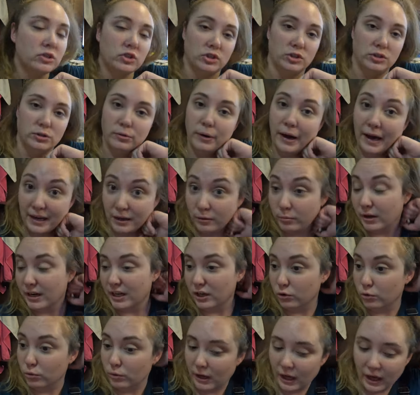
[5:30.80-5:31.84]
to
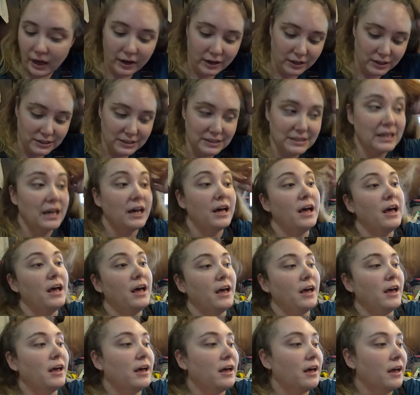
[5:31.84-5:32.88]
anybody who cares,
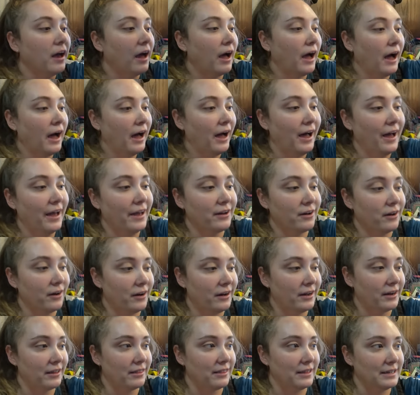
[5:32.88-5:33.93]
I
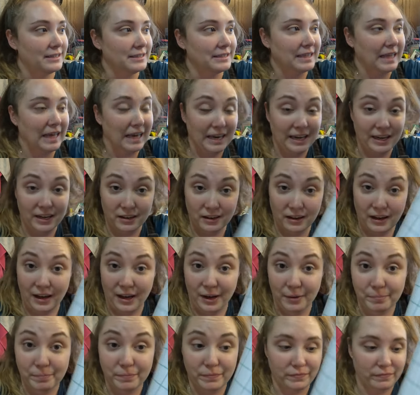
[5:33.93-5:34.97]
got this like
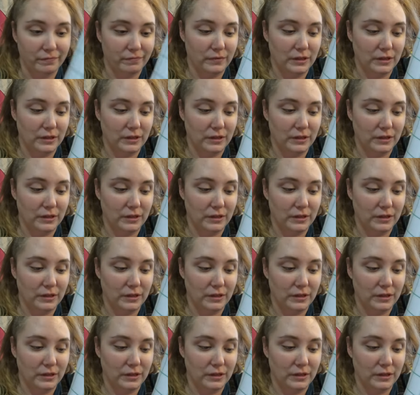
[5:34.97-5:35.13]
um,